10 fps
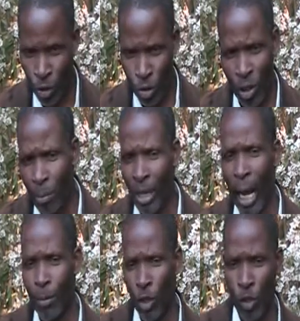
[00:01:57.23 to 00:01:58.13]

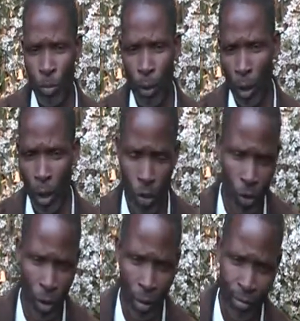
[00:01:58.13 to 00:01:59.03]
Sometimes it's because
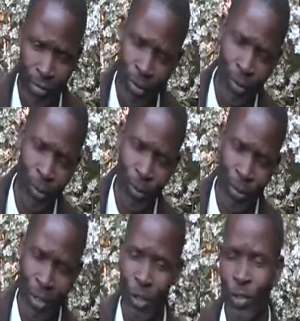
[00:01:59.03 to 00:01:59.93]
of
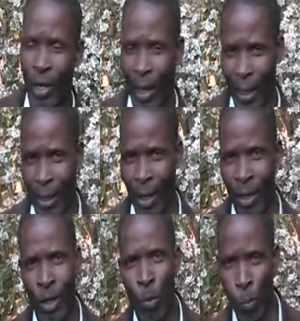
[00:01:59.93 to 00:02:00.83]
these other
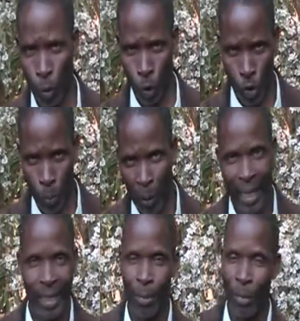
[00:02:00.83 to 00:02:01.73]

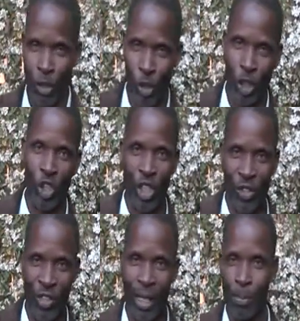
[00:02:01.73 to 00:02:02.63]
prosperity
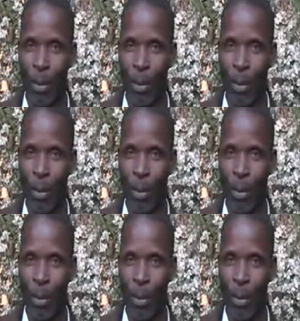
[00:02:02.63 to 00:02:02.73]
messages that